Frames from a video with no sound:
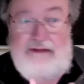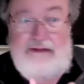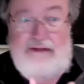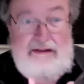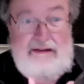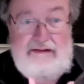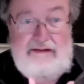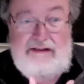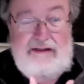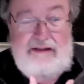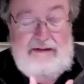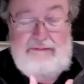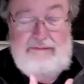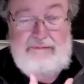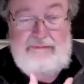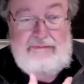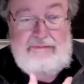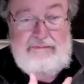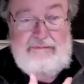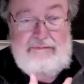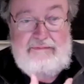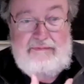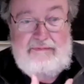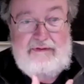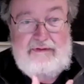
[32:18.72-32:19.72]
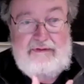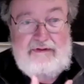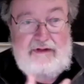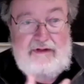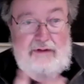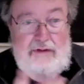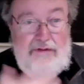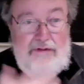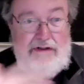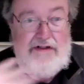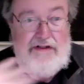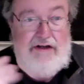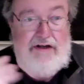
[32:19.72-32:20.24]
yeah, no
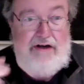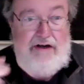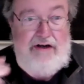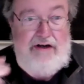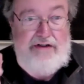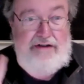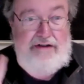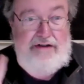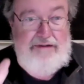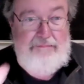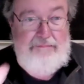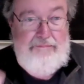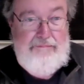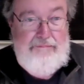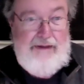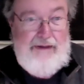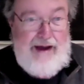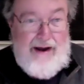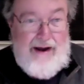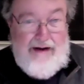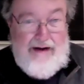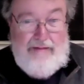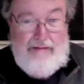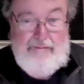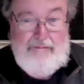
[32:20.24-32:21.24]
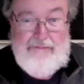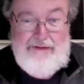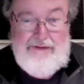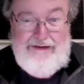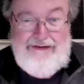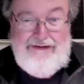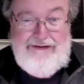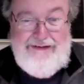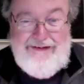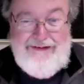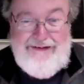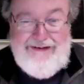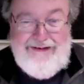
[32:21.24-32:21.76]
discussion, buy them.
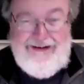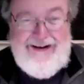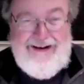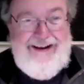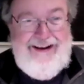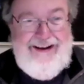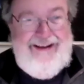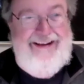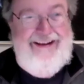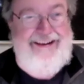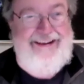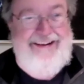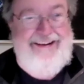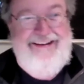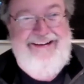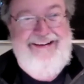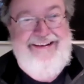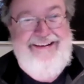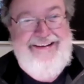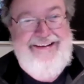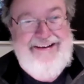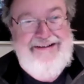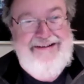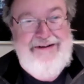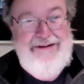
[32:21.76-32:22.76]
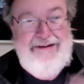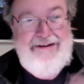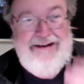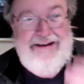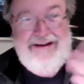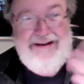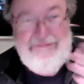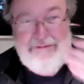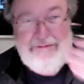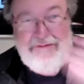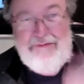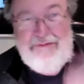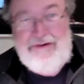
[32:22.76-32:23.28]
So
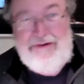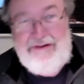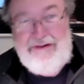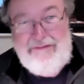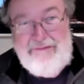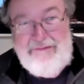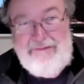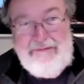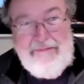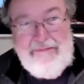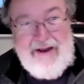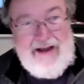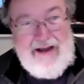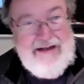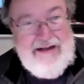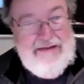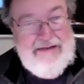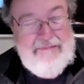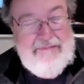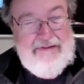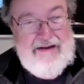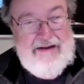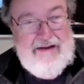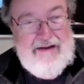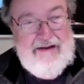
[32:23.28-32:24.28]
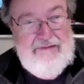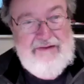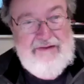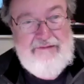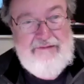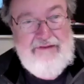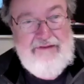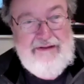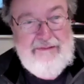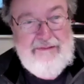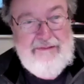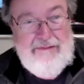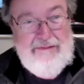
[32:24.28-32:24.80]
that was what it reminded me of. I
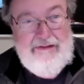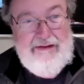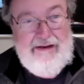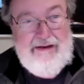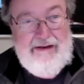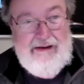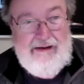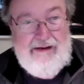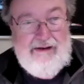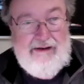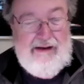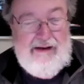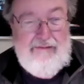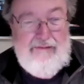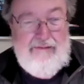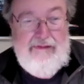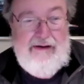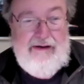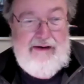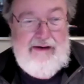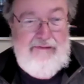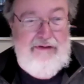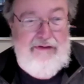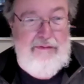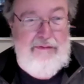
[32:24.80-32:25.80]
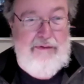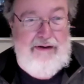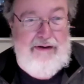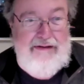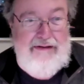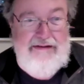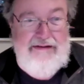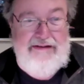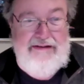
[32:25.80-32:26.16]
think everyone,